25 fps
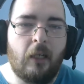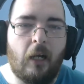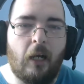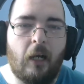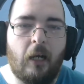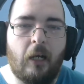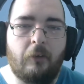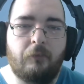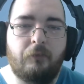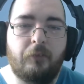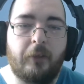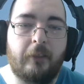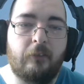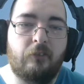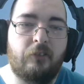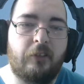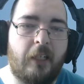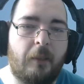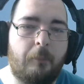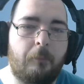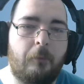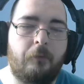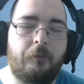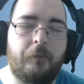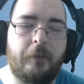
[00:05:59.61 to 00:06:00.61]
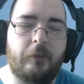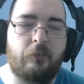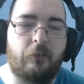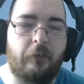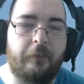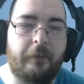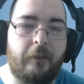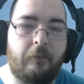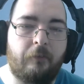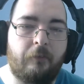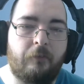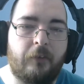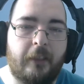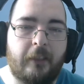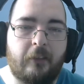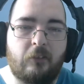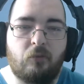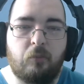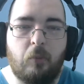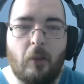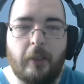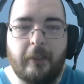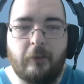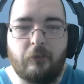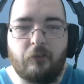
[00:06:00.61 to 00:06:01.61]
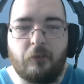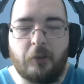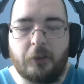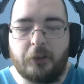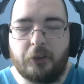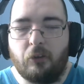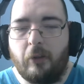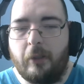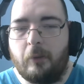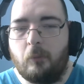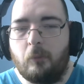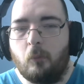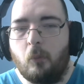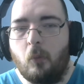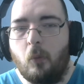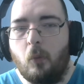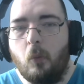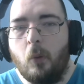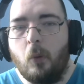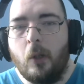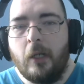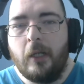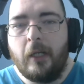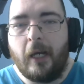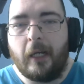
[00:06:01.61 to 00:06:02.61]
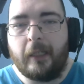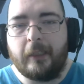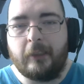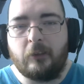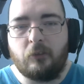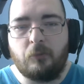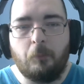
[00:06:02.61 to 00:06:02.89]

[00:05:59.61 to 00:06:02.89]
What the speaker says: If you ain't seen that movie, it's on Netflix, where there's a giant wall and there's